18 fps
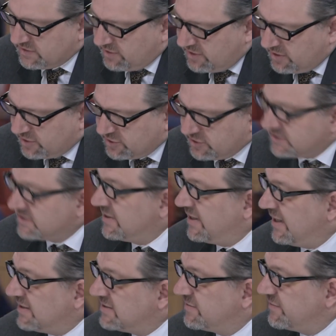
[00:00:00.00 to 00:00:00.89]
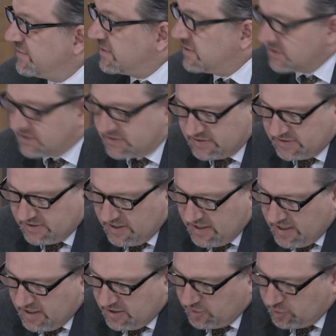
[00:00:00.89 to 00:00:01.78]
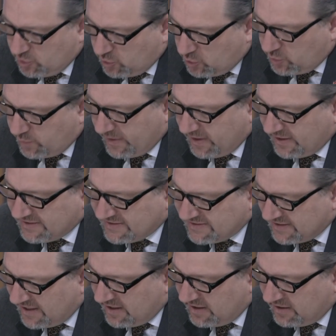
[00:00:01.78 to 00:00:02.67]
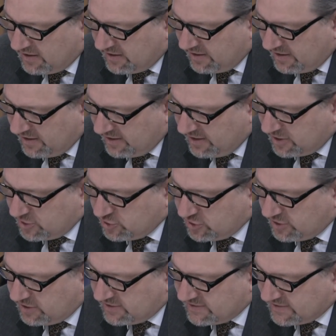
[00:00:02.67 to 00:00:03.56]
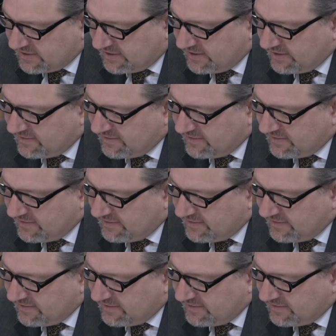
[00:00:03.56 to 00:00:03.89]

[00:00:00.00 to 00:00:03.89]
largest gas field. Norway, Saga Energy, signed